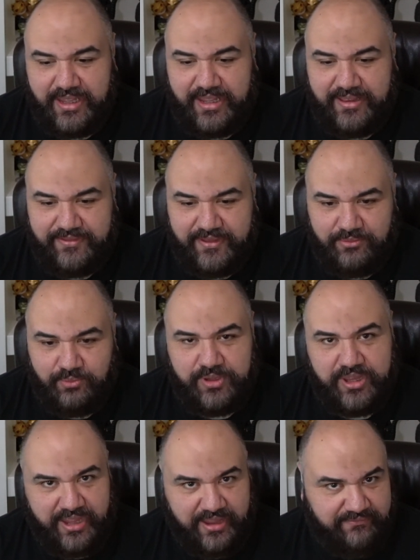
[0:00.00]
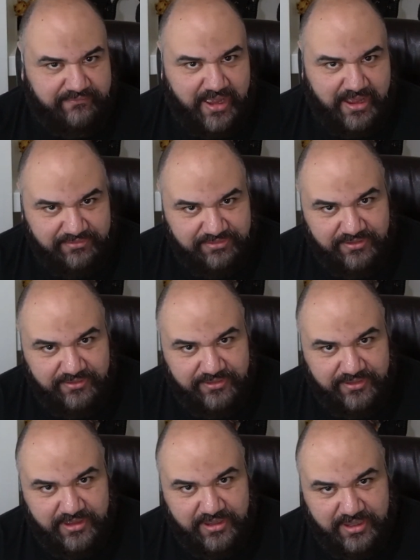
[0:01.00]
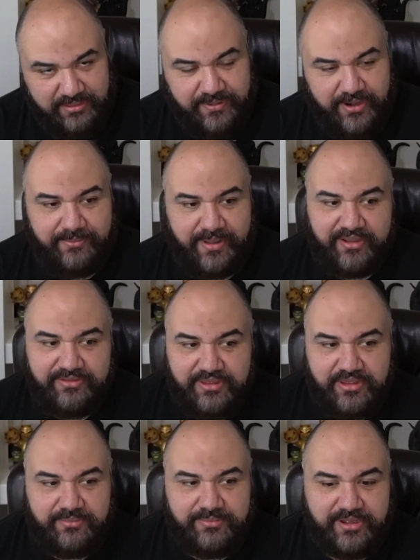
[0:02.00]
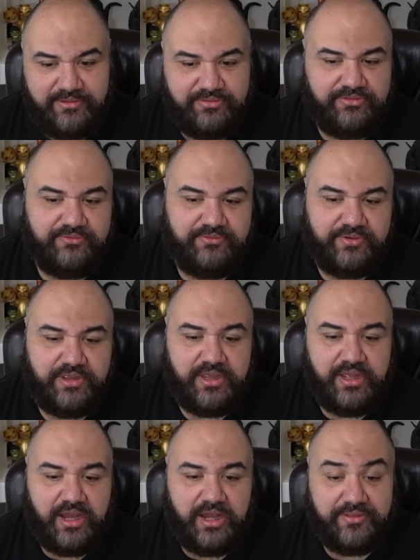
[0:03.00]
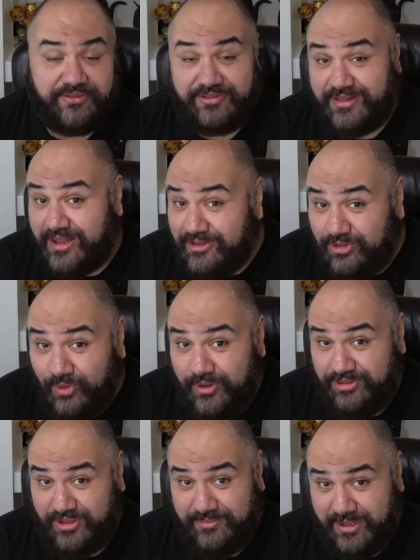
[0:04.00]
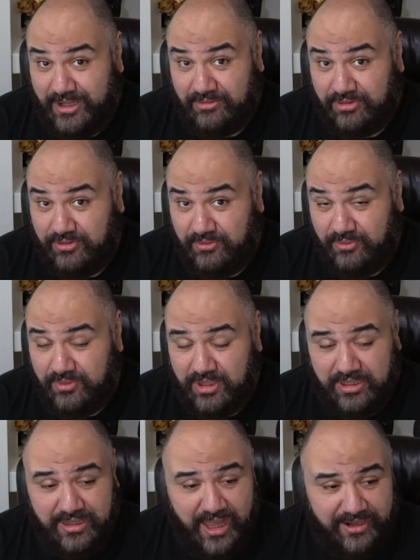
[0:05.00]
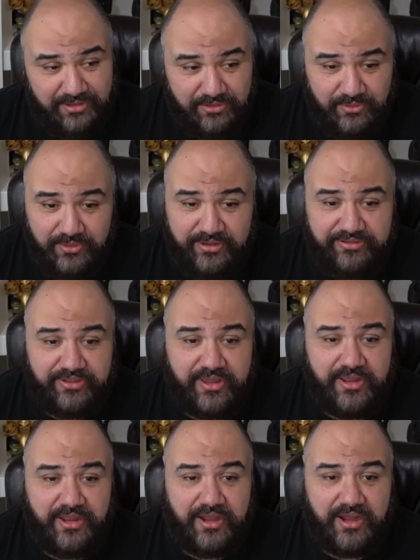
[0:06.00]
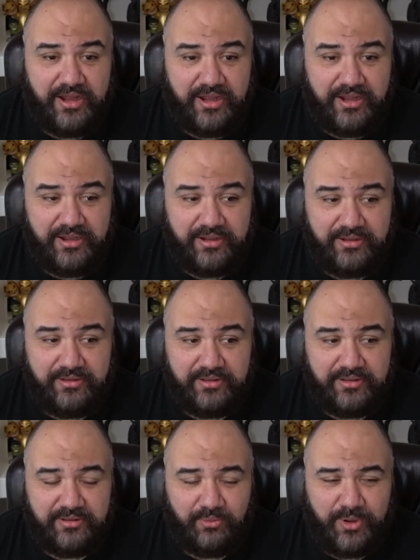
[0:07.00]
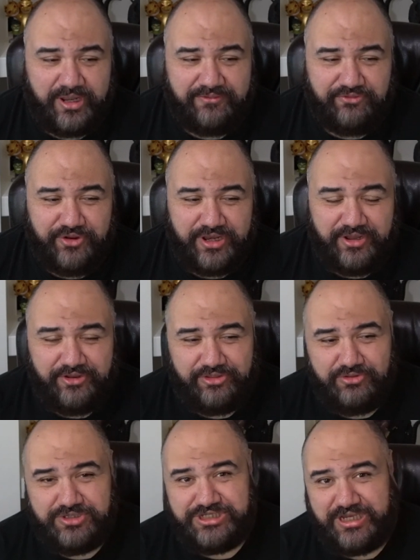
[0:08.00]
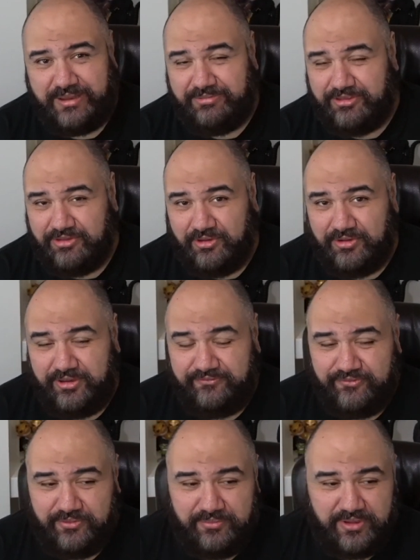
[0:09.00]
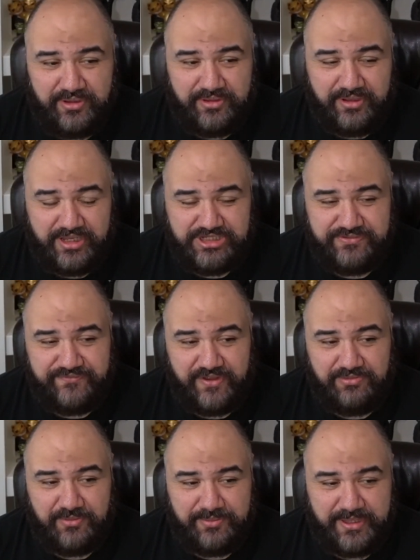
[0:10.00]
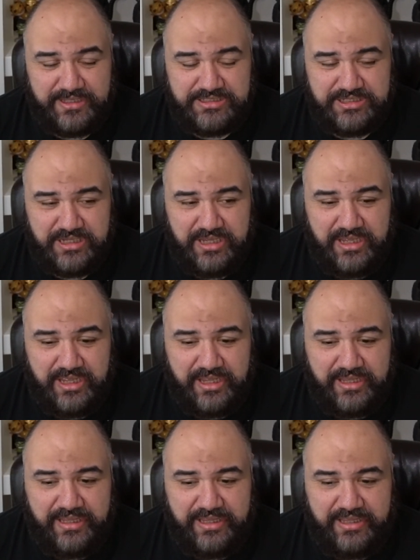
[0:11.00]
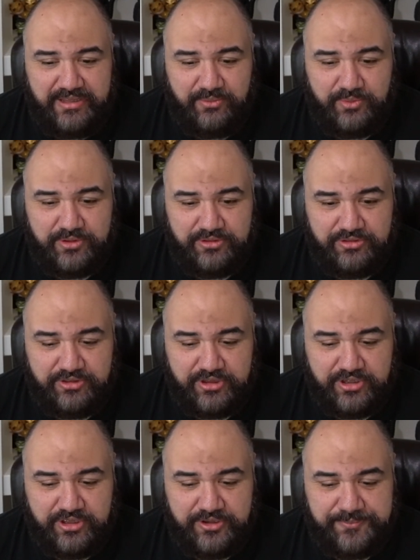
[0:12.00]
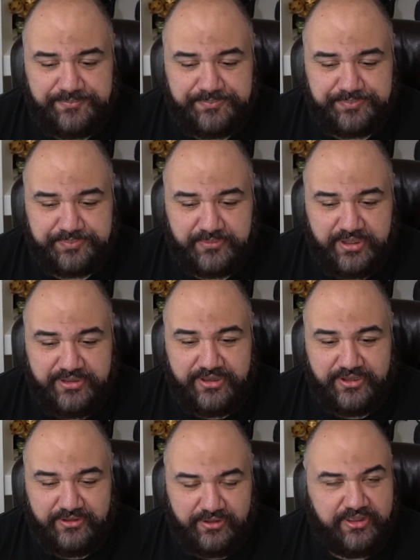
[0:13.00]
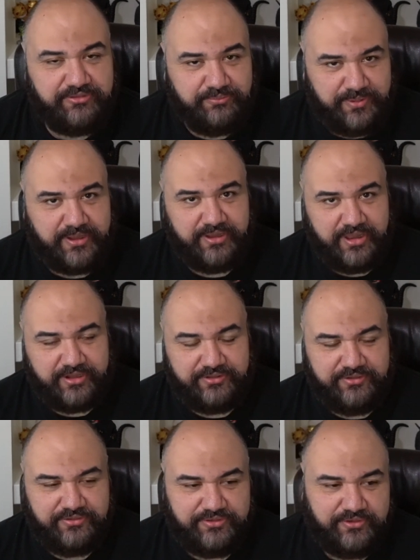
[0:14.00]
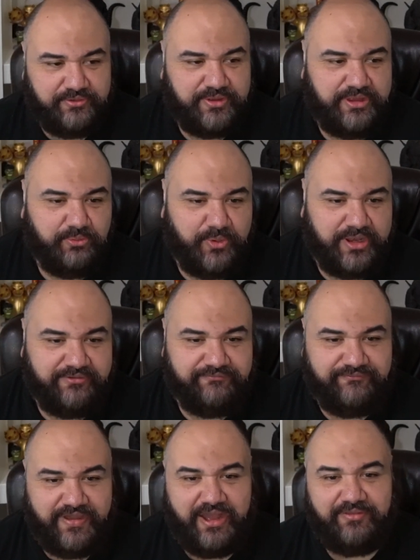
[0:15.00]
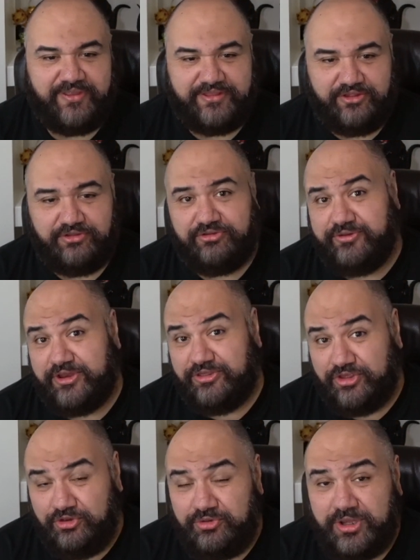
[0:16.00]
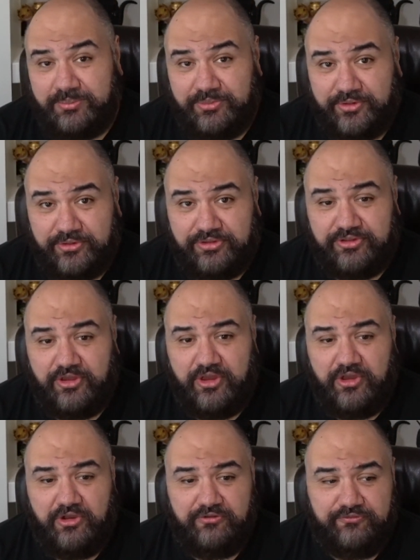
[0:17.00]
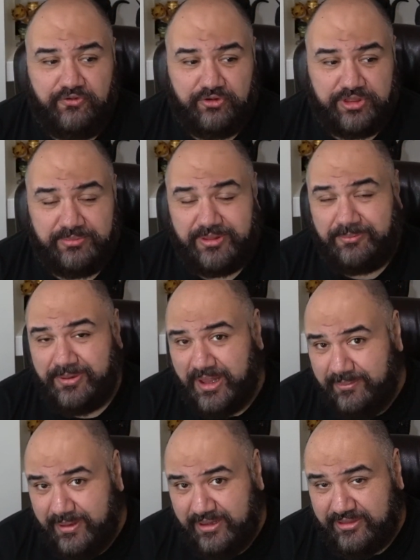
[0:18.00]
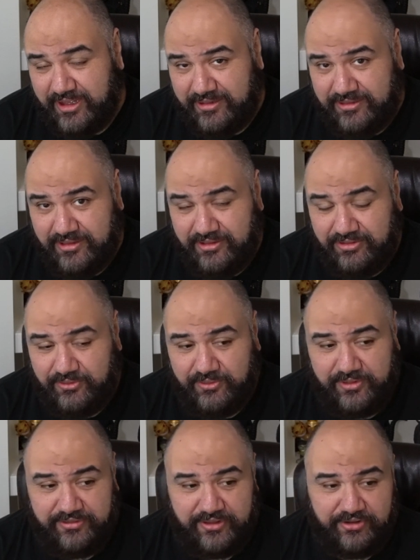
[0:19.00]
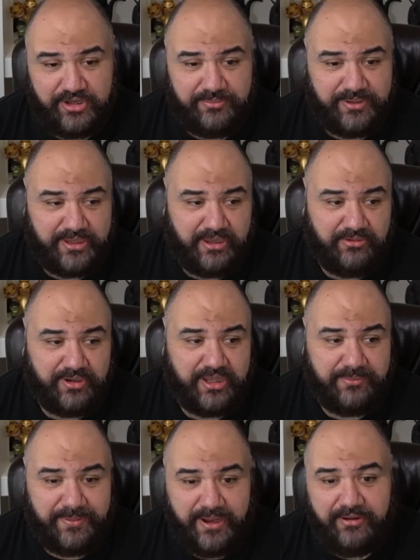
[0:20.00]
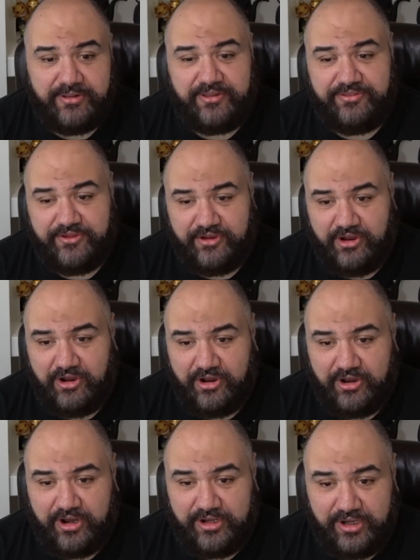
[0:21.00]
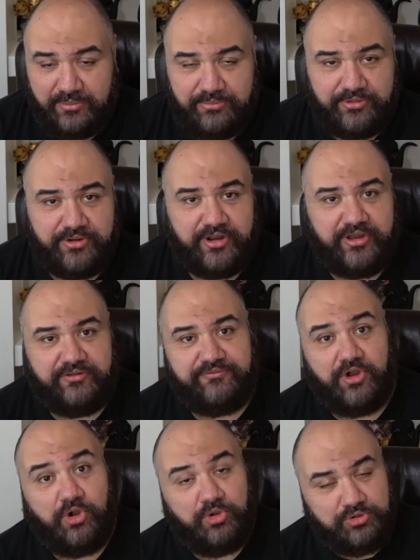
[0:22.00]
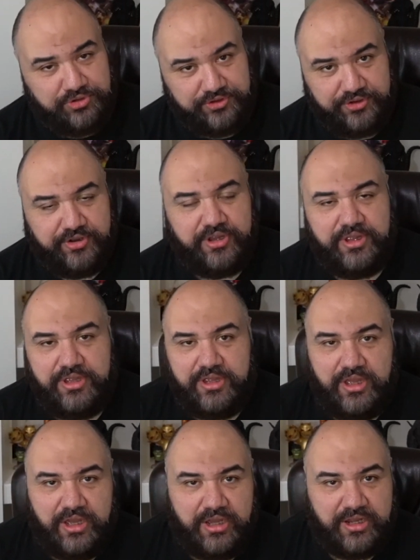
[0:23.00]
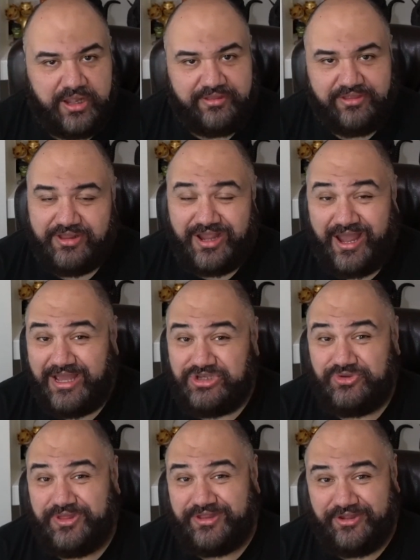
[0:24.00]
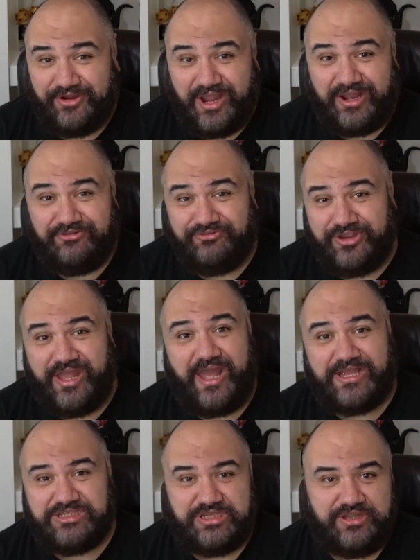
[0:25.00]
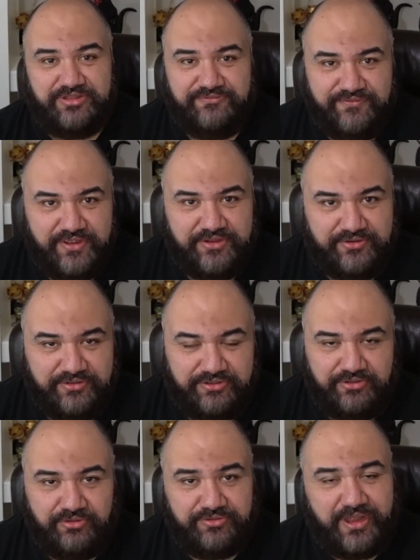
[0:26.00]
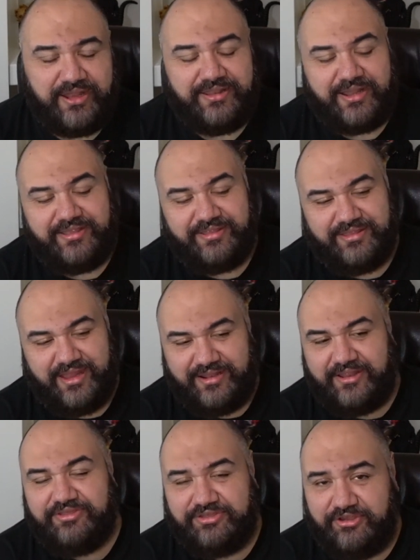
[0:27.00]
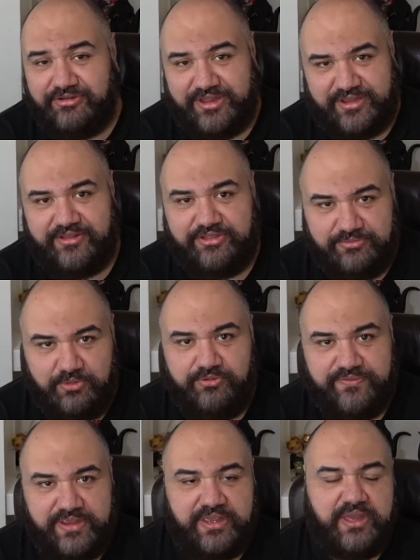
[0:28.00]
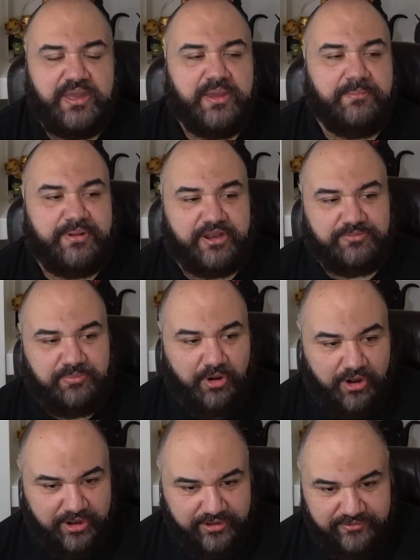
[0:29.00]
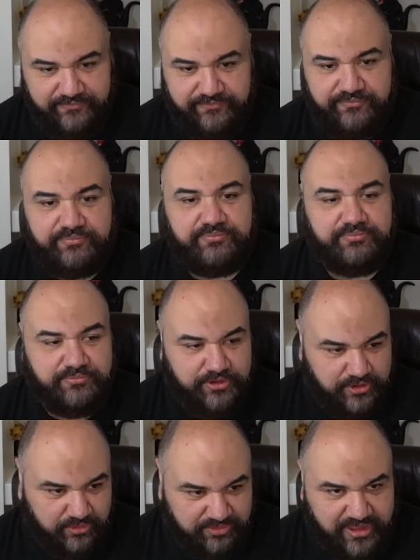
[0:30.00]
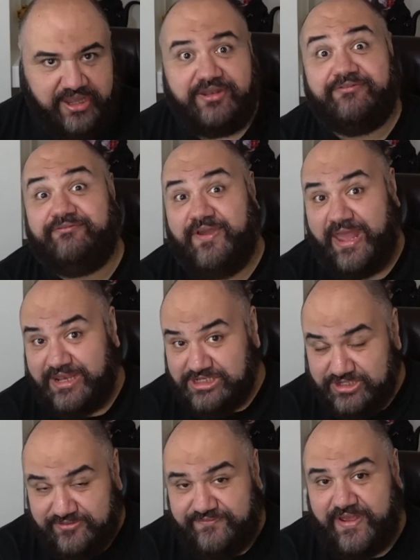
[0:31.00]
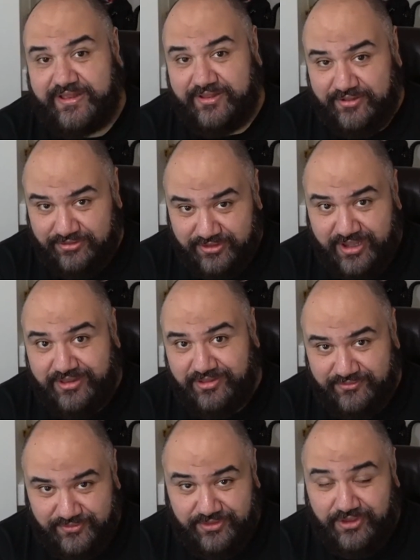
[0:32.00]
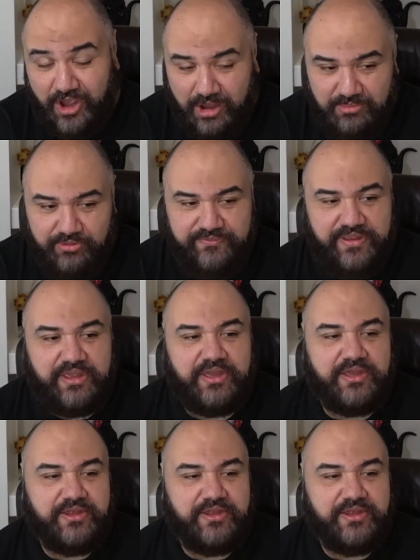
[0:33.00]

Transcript: And then we have obviously the uh, Empire magazine coming out soon. Uh, there's a lot of toys coming out too. A lot of toys. Uh, Want to give credit here to James Sidoti from uh, the Nation Facebook page. He was uh, he did he's a big collector, so he went and found that there's already SKU numbers for some of the Playmates Godzilla toys that are coming out. And apparently, there are a number of older uh, Godzilla kaiju that they're kind of rehashing into figures. So not not not necessarily in this movie, but as part of you know taking advantage of the fact that there's a Godzilla vs Kong movie.